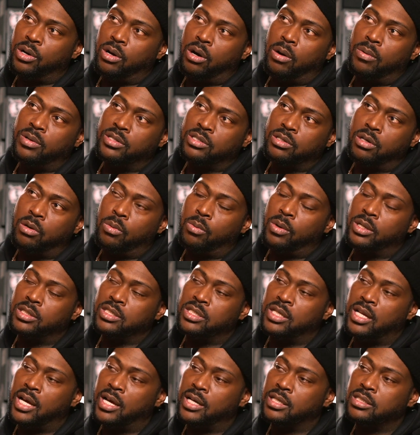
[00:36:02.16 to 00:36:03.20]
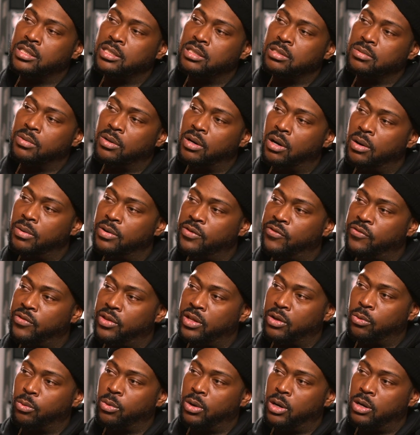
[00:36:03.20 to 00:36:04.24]
always on what's next. We're always
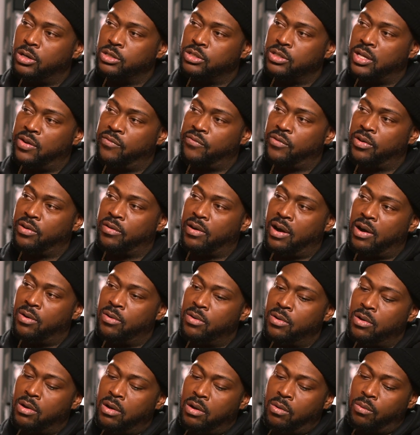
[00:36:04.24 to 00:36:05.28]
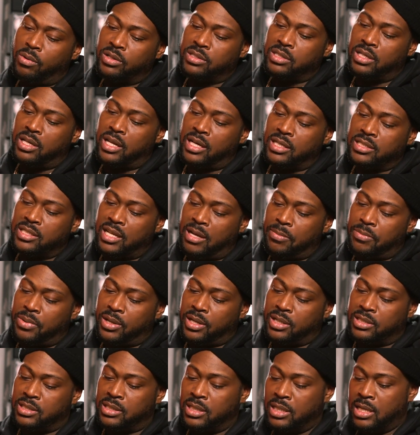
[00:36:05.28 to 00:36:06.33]
trying to figure out what's the next step
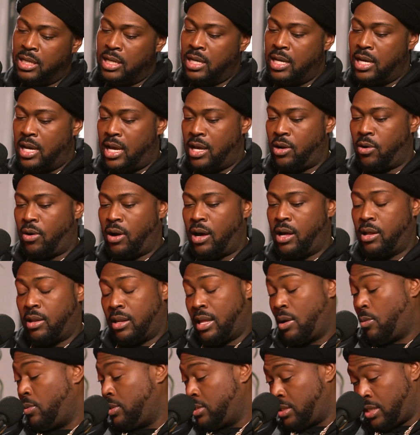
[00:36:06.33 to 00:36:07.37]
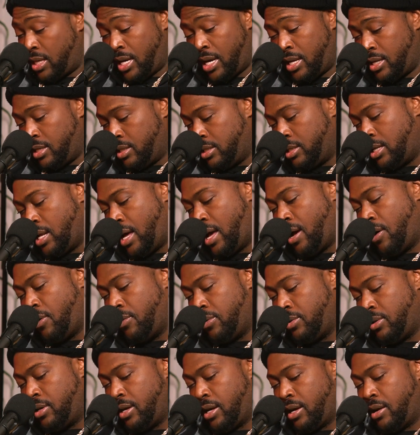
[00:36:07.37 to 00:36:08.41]
because like once again,
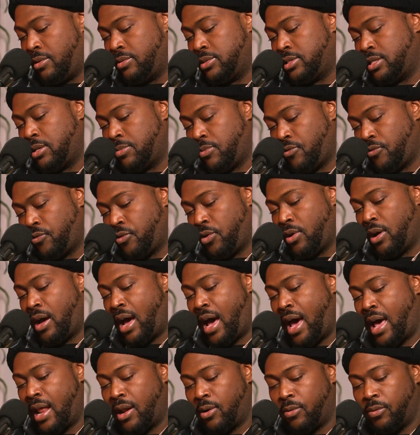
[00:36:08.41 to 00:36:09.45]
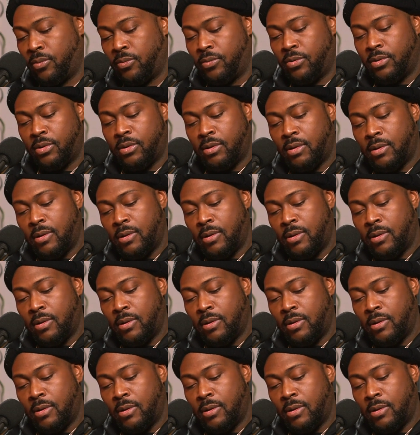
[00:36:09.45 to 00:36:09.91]
like I was saying before, I don't